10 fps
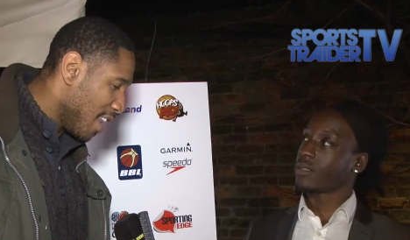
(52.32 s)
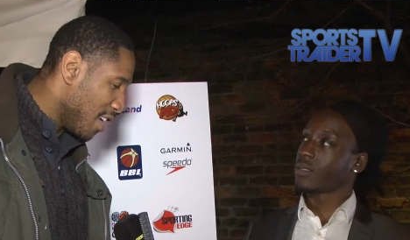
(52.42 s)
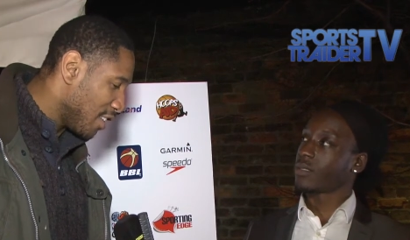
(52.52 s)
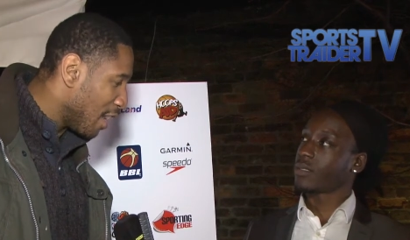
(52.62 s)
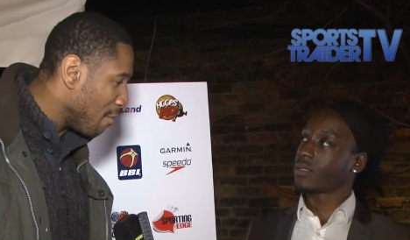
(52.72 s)

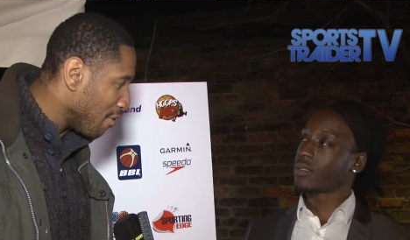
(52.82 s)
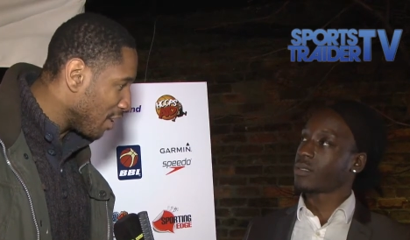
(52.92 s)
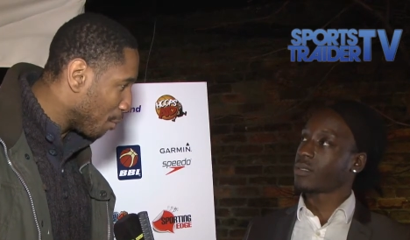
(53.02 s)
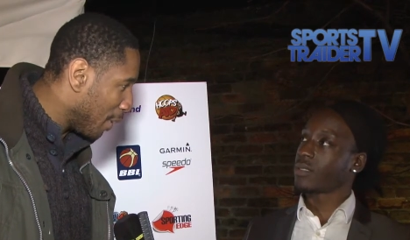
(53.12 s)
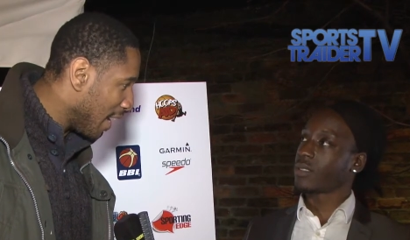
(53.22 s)

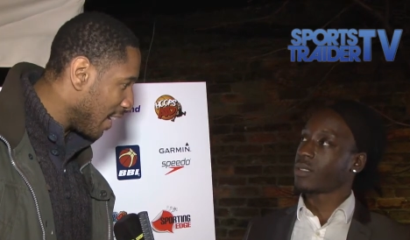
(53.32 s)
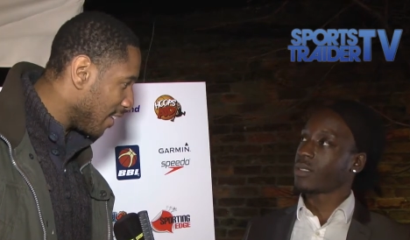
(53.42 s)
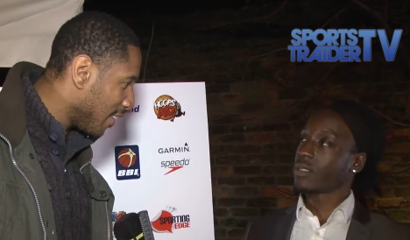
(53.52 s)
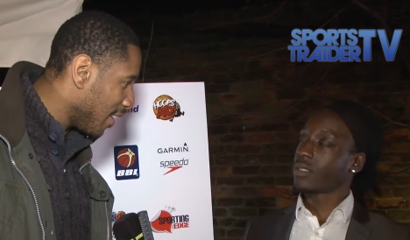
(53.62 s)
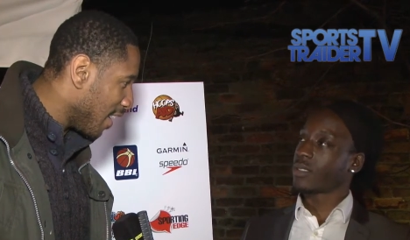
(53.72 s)
Speaker 1: celebrities playing
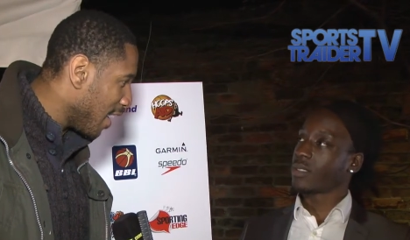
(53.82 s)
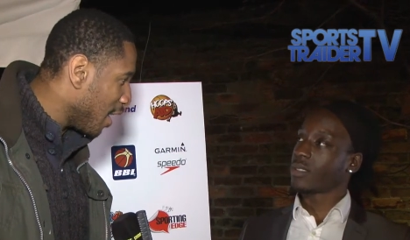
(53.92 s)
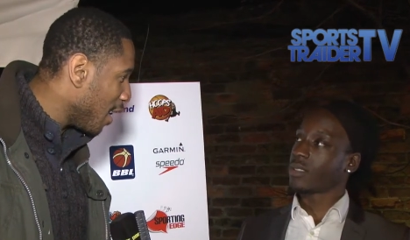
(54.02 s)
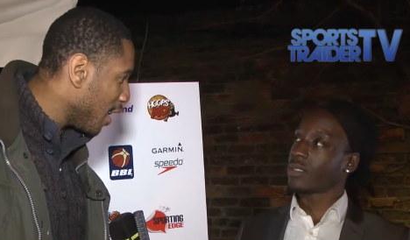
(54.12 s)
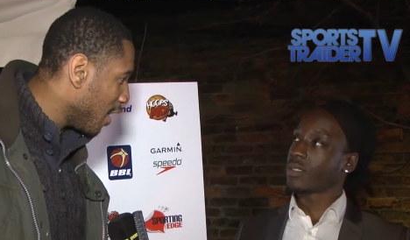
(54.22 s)

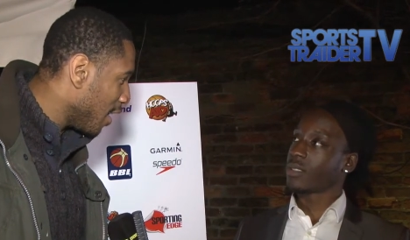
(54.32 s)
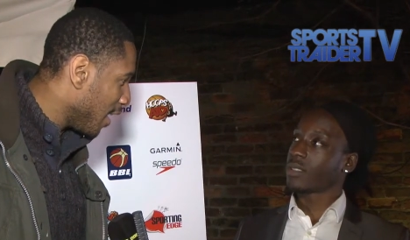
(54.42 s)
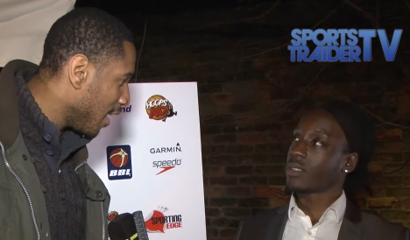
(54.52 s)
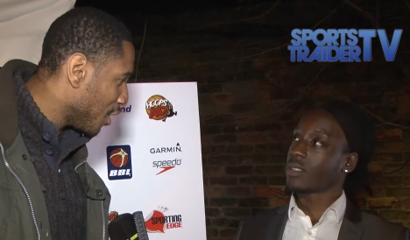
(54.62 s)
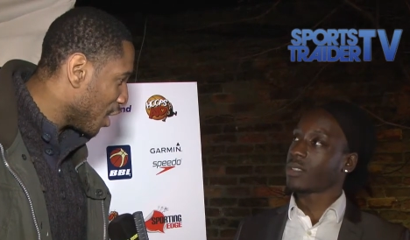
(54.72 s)
in
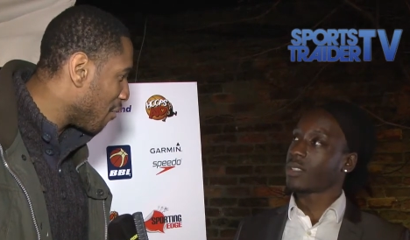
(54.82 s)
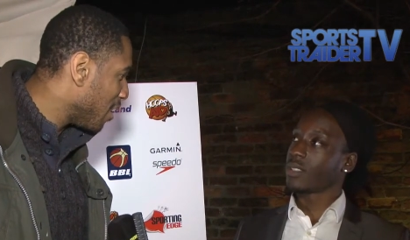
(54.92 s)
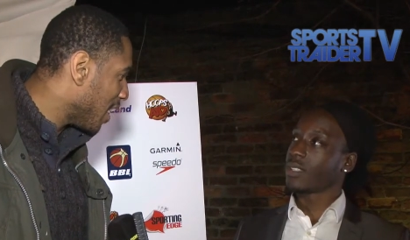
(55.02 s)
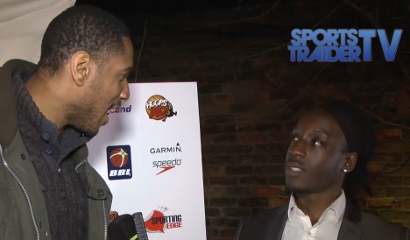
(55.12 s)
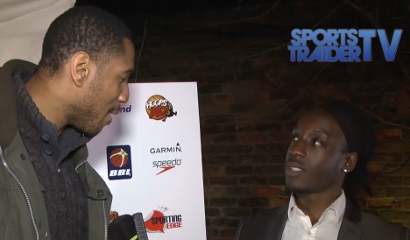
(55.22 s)
a
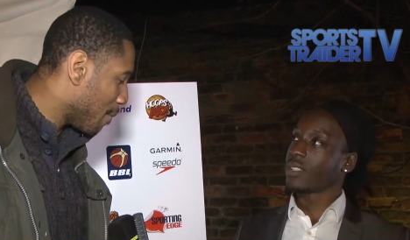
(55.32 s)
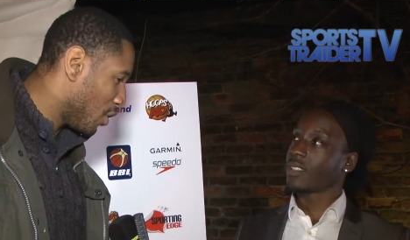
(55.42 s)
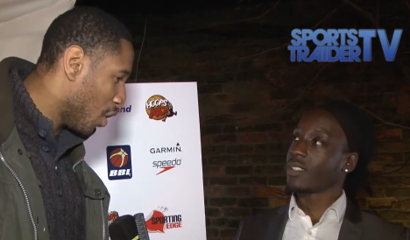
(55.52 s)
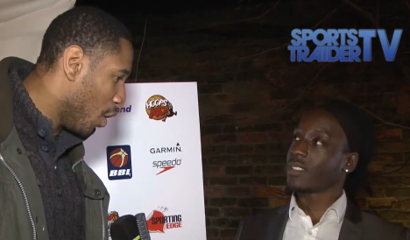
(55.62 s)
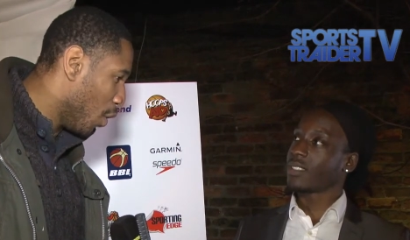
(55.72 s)
charity game.
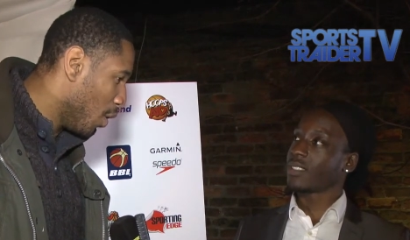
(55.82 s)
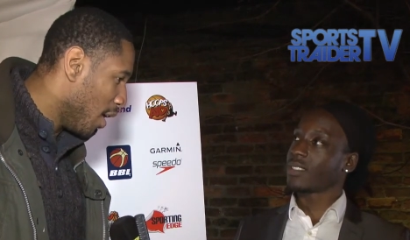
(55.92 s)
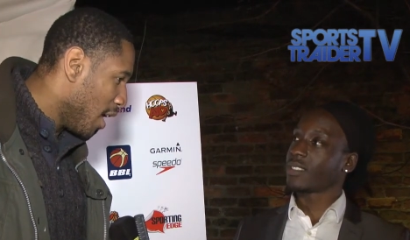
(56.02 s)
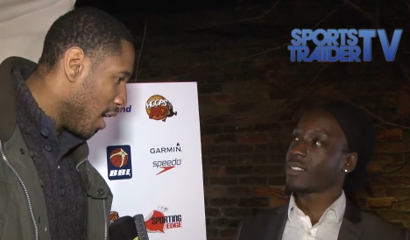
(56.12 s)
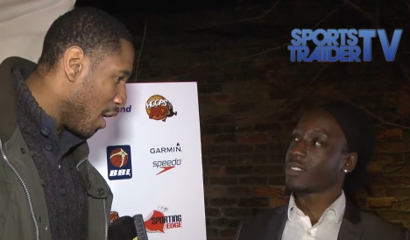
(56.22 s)
So,
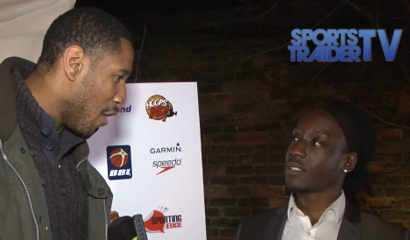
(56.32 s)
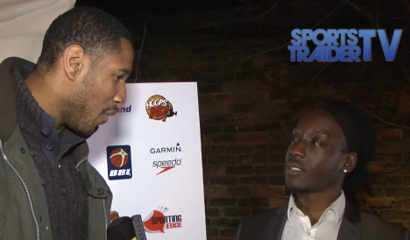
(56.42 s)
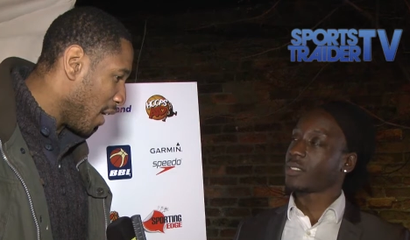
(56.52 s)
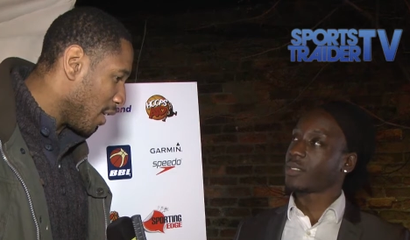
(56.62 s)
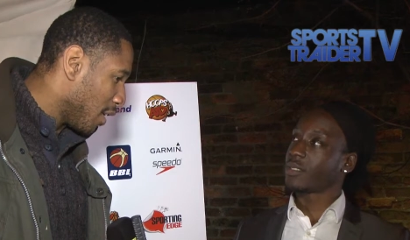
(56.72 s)
you know, I
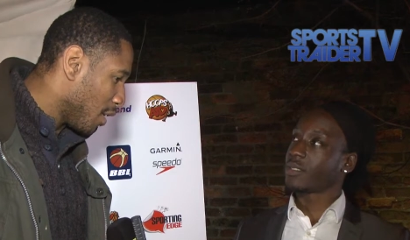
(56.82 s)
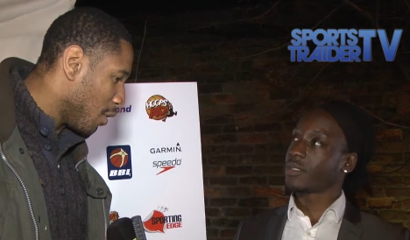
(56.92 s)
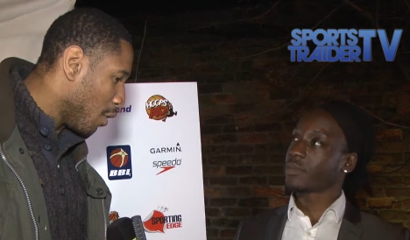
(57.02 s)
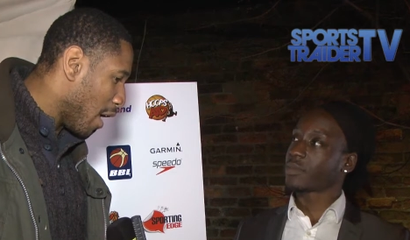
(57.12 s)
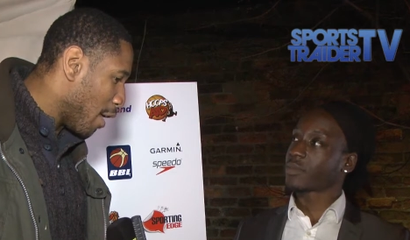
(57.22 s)
think
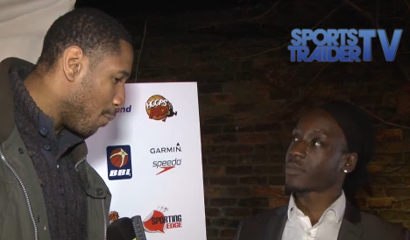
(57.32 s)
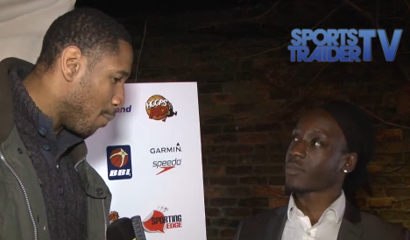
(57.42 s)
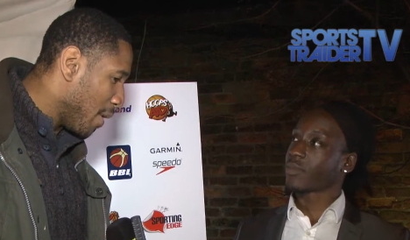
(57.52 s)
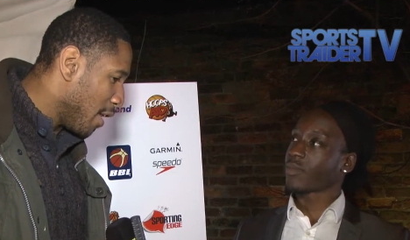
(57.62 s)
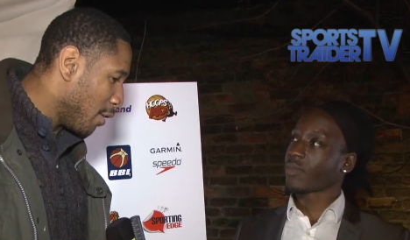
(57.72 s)

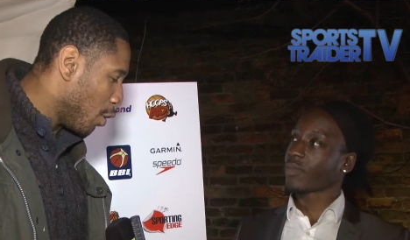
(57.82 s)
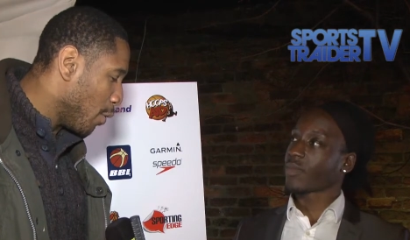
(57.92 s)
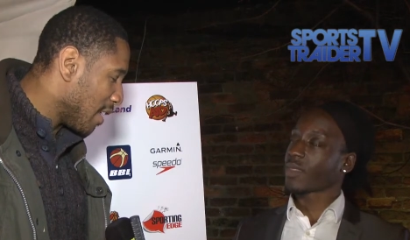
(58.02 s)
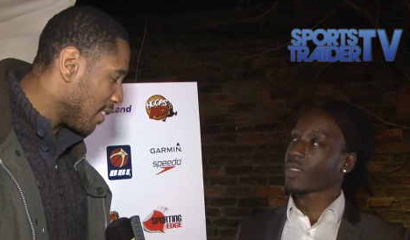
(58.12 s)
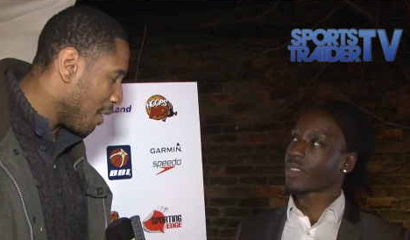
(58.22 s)

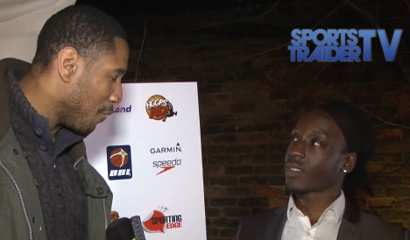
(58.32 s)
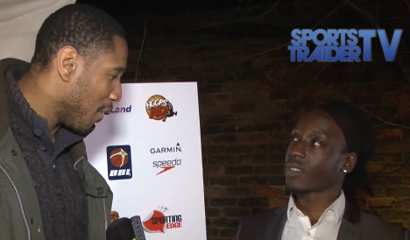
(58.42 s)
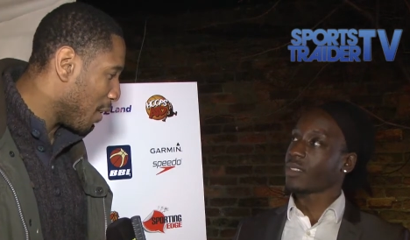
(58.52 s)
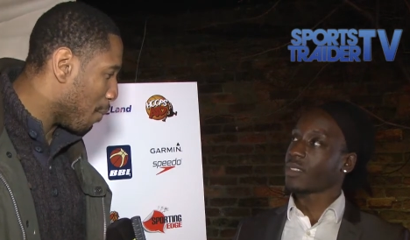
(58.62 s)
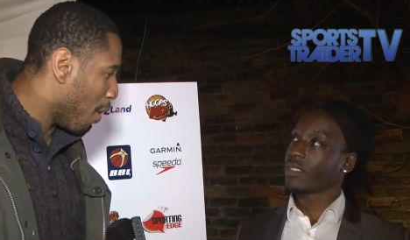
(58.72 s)
doing that same
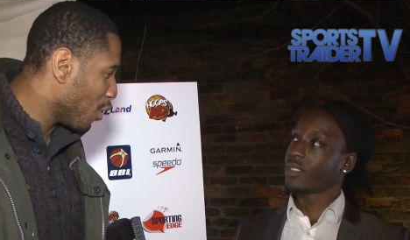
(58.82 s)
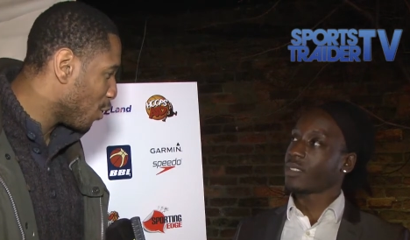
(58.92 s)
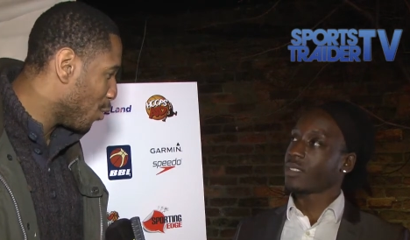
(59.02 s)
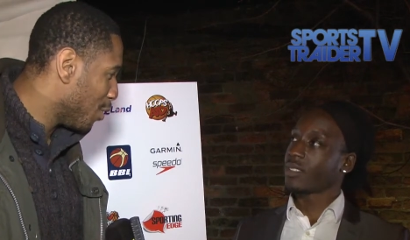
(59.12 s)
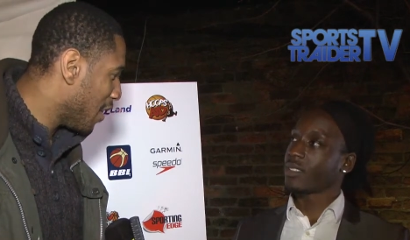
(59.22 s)
thing in
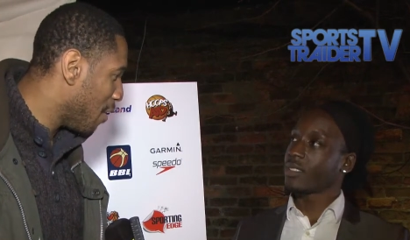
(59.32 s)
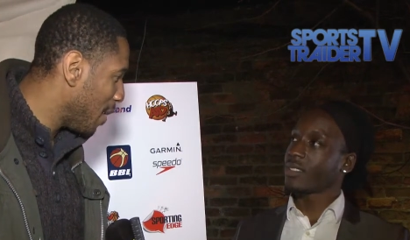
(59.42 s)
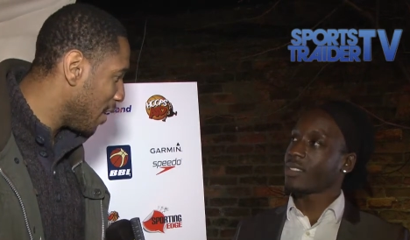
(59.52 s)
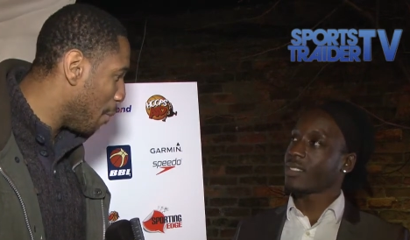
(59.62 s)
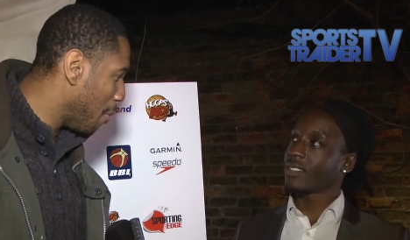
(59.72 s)
basketball has never
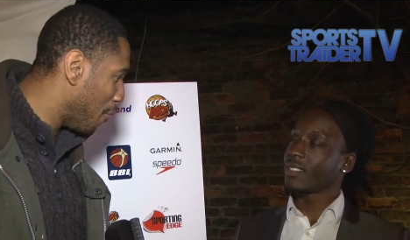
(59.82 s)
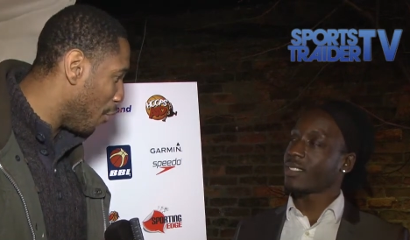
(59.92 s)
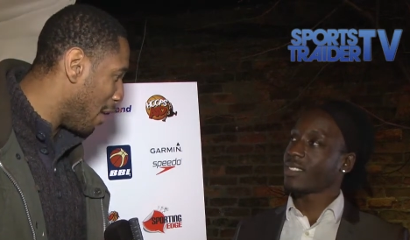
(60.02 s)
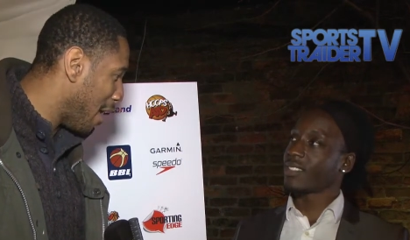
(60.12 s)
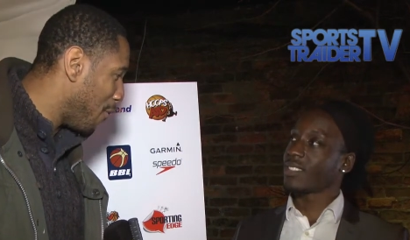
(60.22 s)
been done
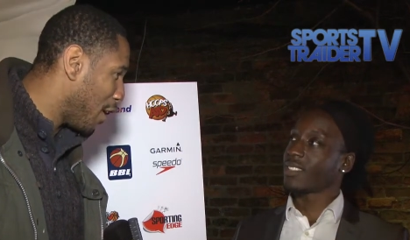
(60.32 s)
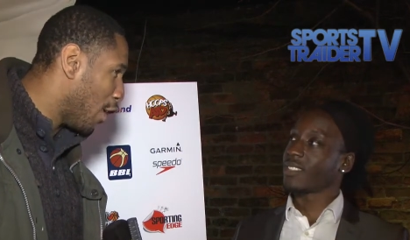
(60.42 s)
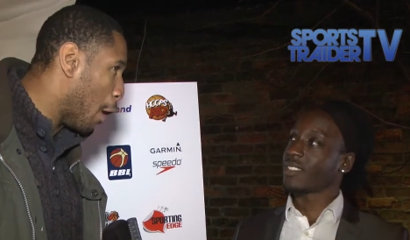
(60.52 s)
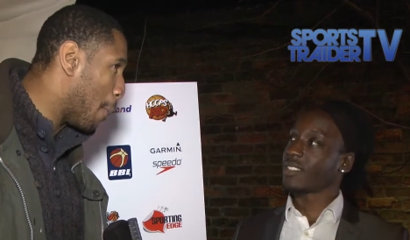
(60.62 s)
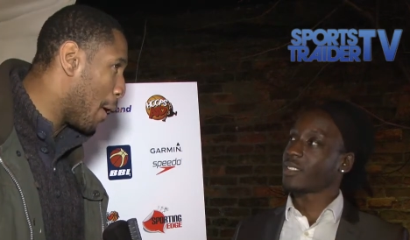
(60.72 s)
before, and I think
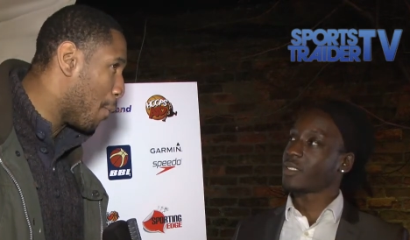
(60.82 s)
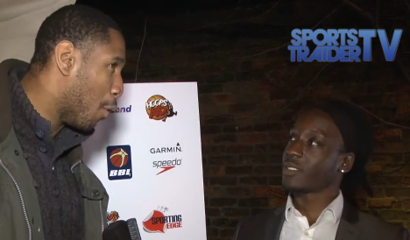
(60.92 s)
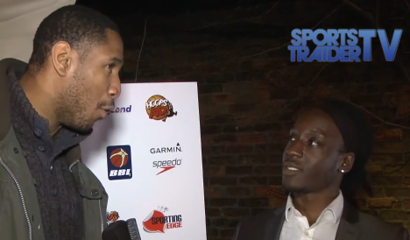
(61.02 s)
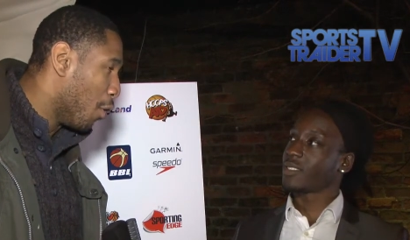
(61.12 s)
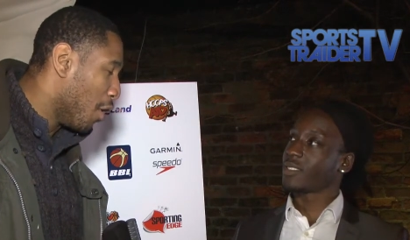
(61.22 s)
a lot of people